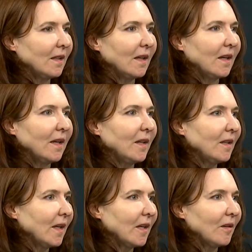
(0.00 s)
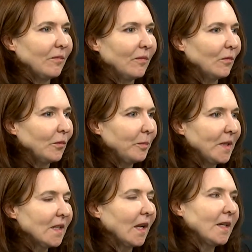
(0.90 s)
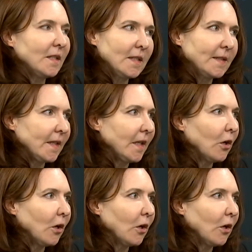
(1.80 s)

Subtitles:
I would be delighted to see